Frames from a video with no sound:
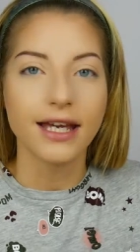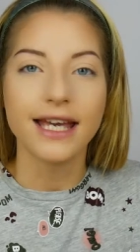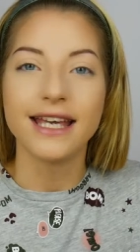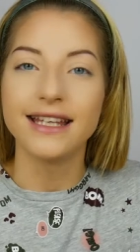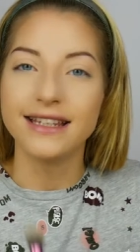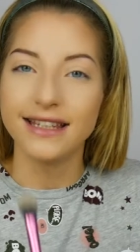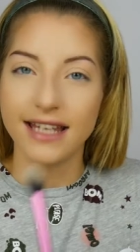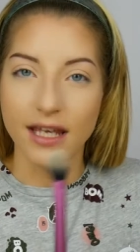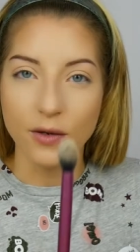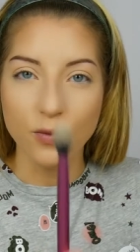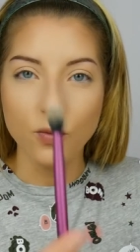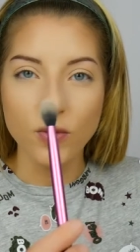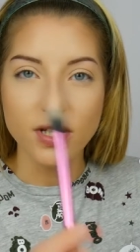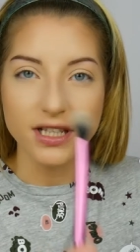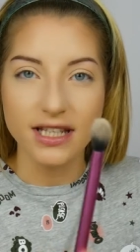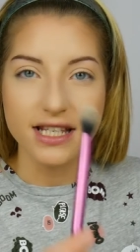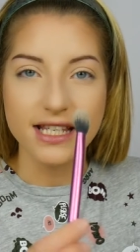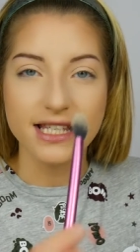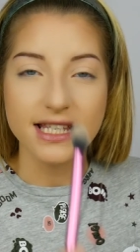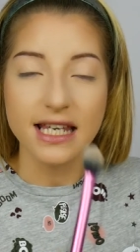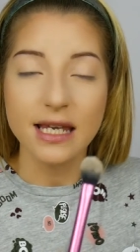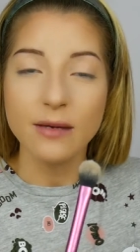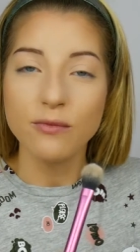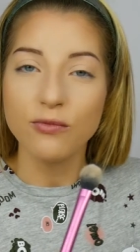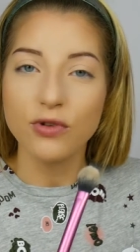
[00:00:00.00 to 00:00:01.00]
And then with the
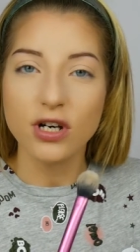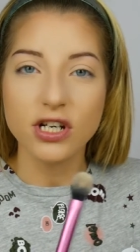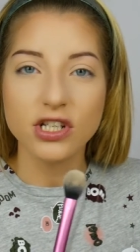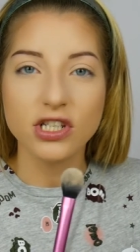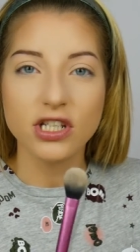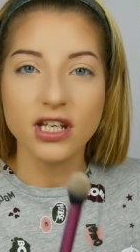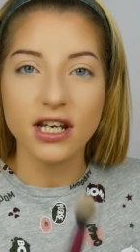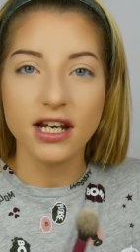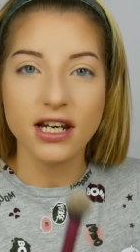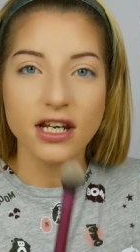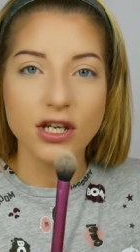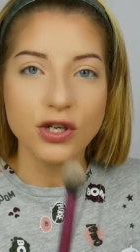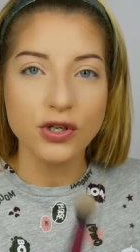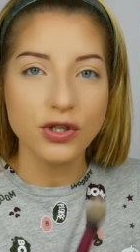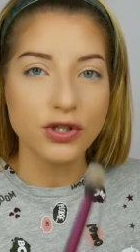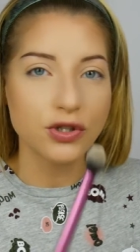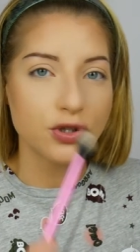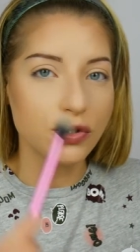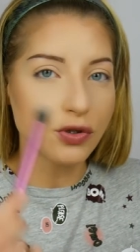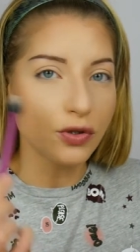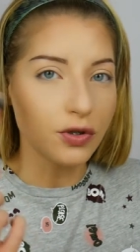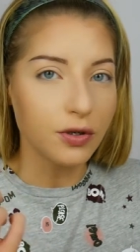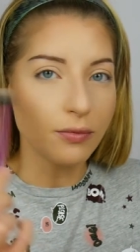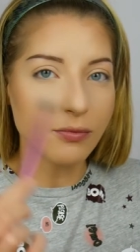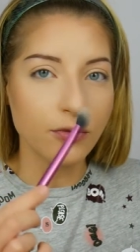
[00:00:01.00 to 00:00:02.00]
same brush that I used
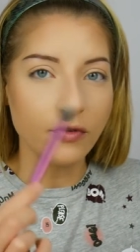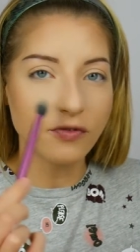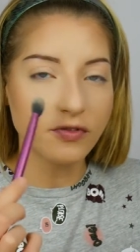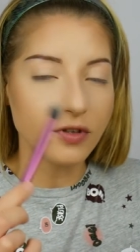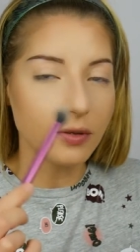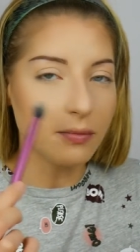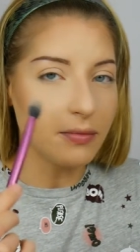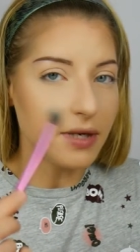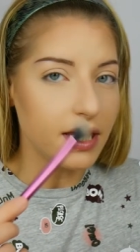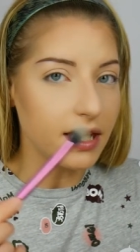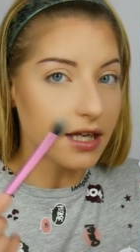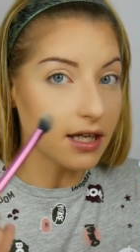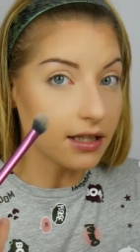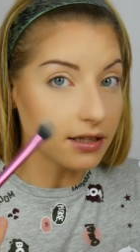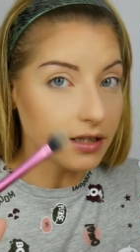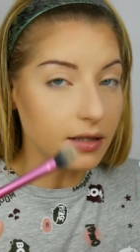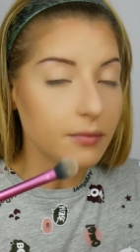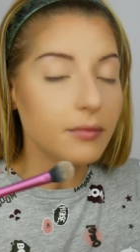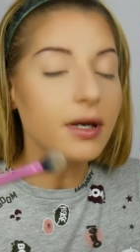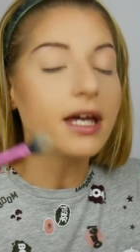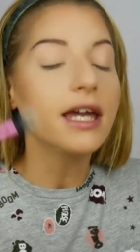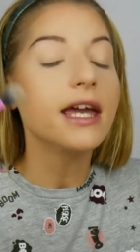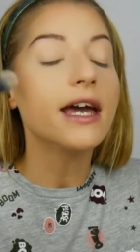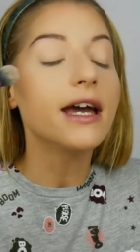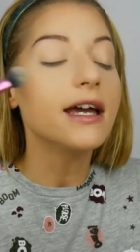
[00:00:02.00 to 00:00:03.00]
to remove the bake under
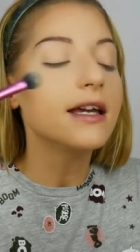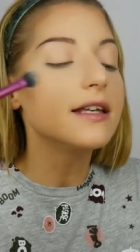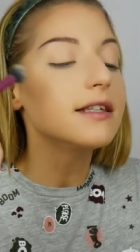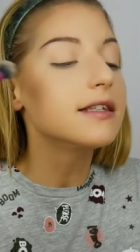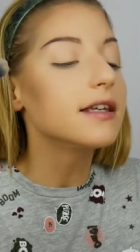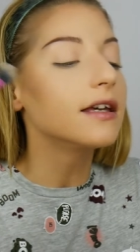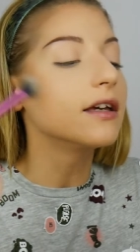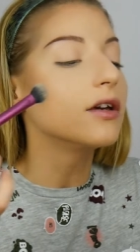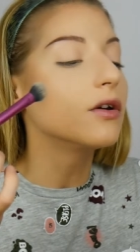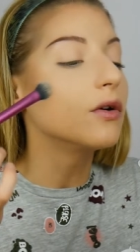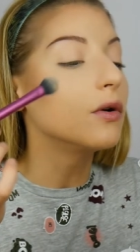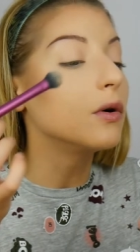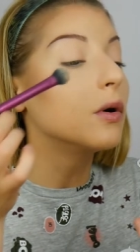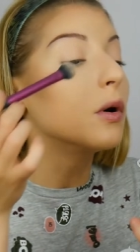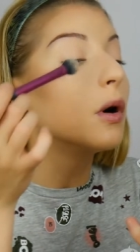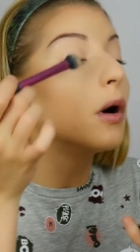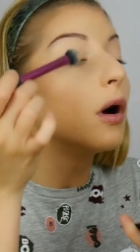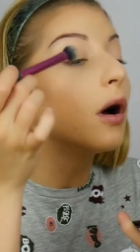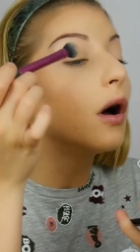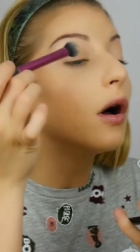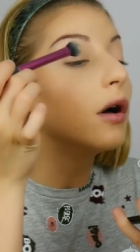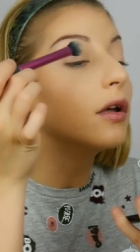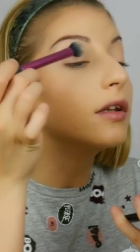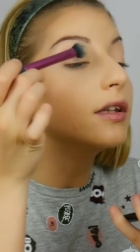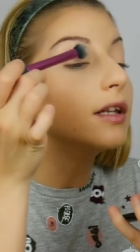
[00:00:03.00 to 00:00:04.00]
my eyes, I go
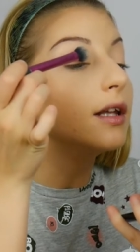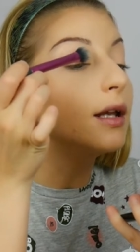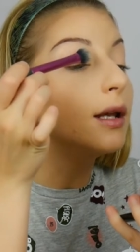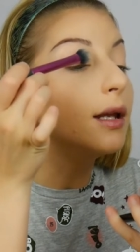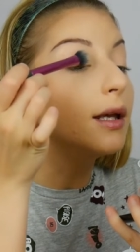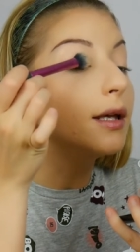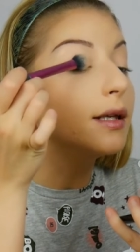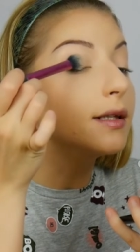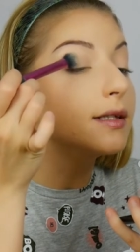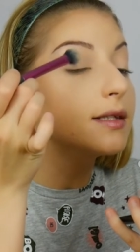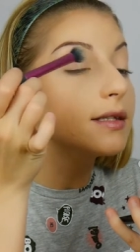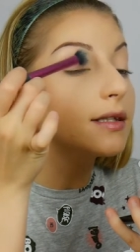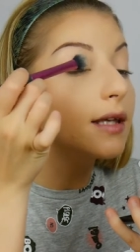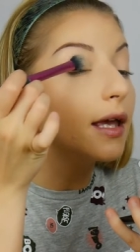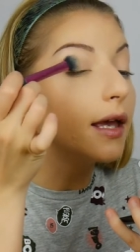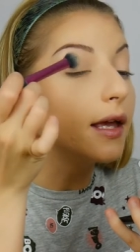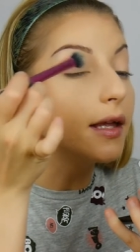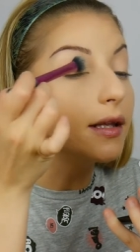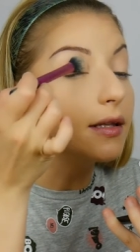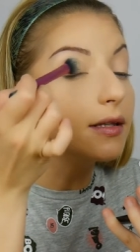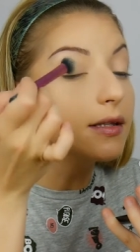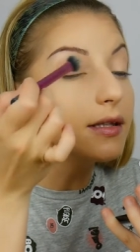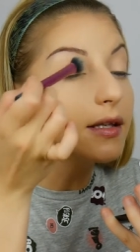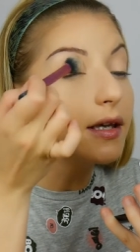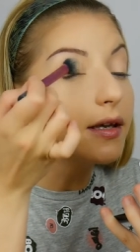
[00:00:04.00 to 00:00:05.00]
on the lids
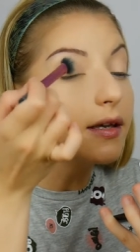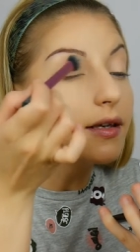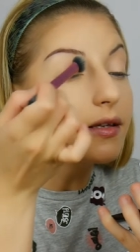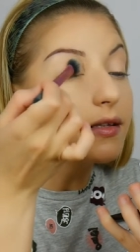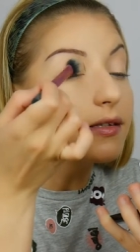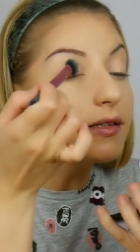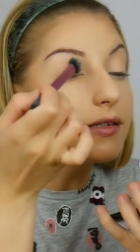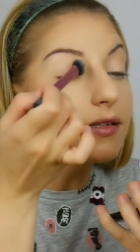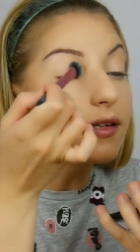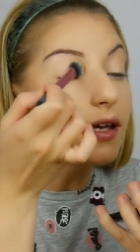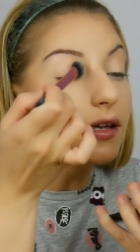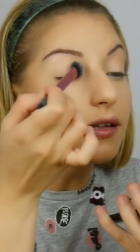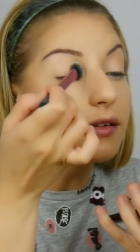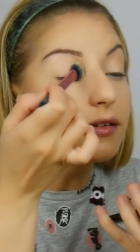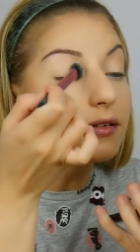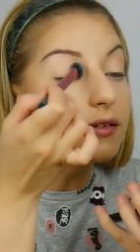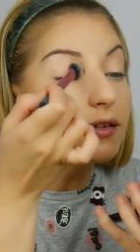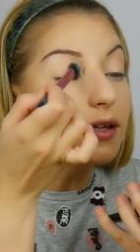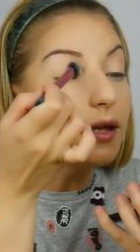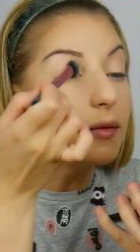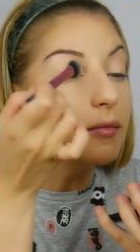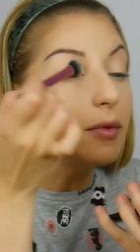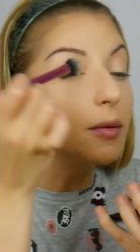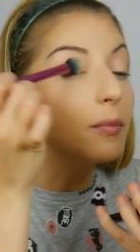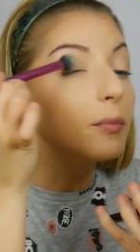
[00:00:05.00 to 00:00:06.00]
and set
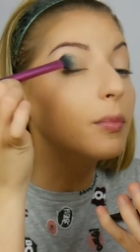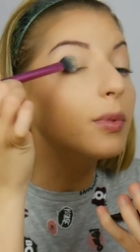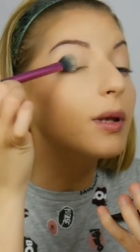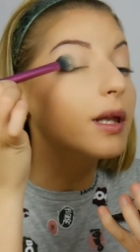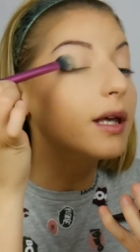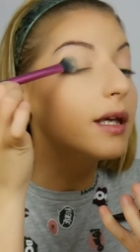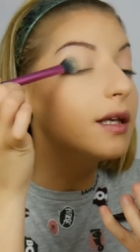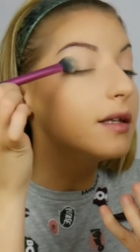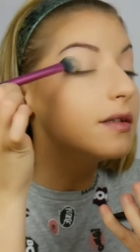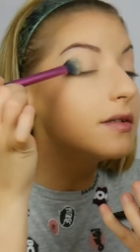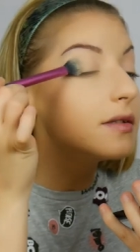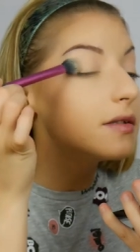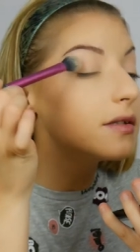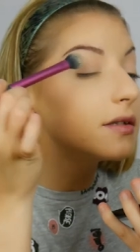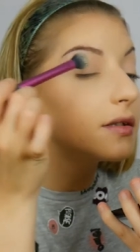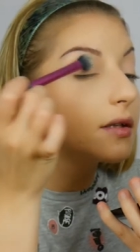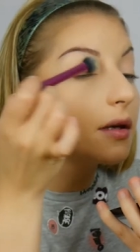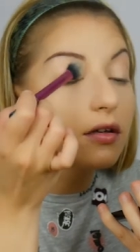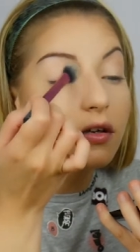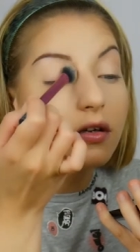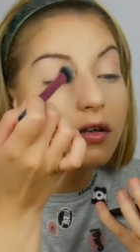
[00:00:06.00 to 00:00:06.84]
them in place.